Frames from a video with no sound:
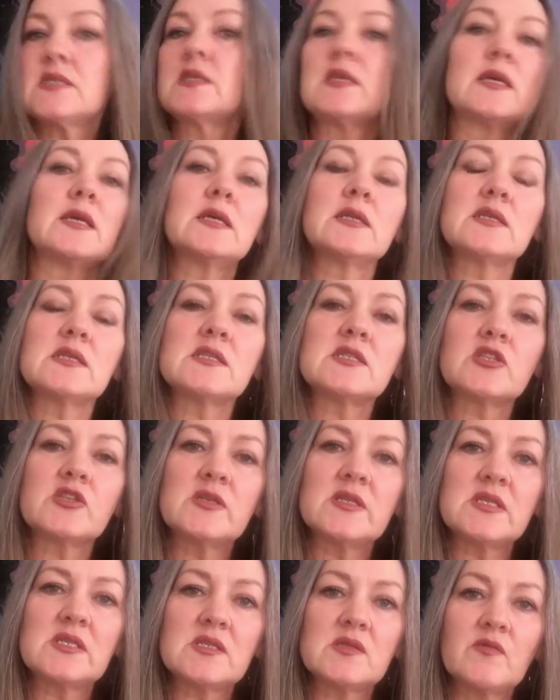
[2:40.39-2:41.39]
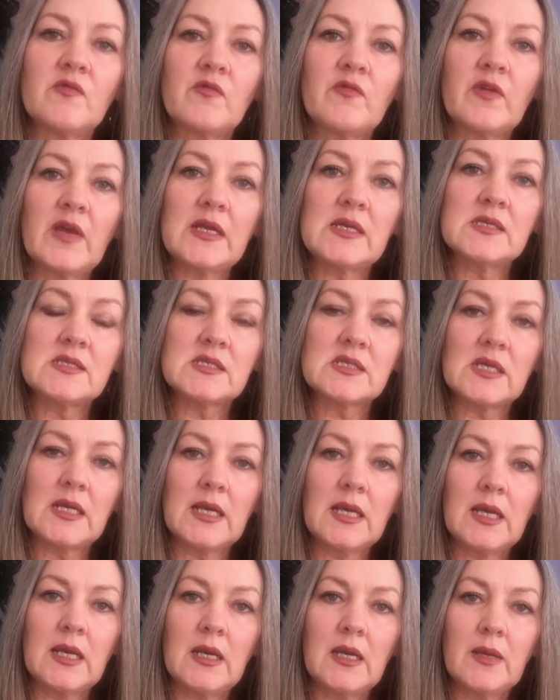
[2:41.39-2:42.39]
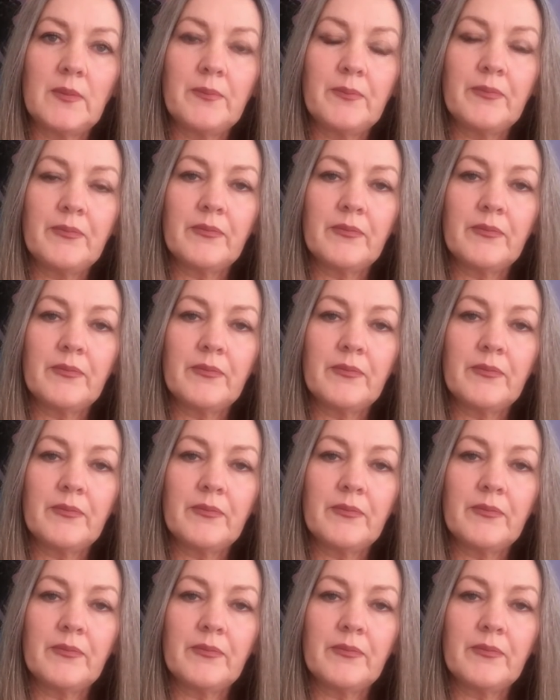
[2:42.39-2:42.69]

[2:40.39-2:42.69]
the industry's faced a